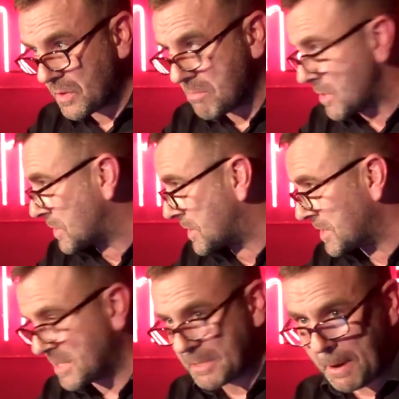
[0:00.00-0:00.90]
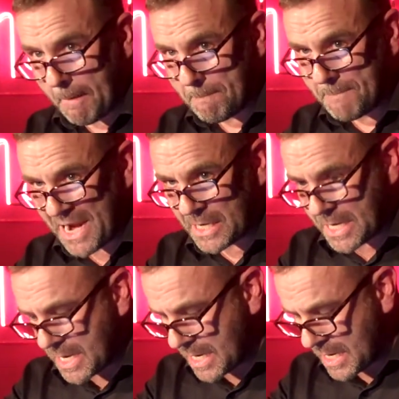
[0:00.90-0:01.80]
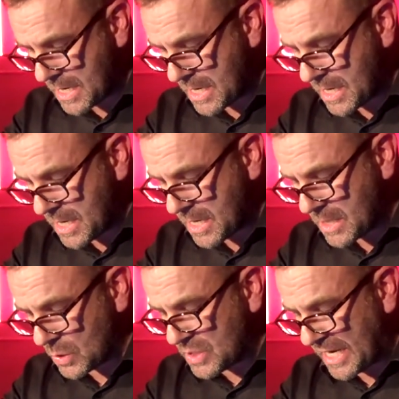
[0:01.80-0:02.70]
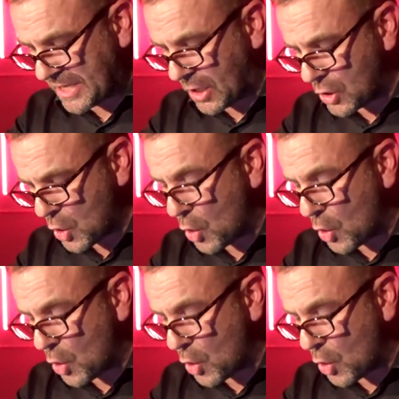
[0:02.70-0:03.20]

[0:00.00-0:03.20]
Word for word: The monster's belly looked like a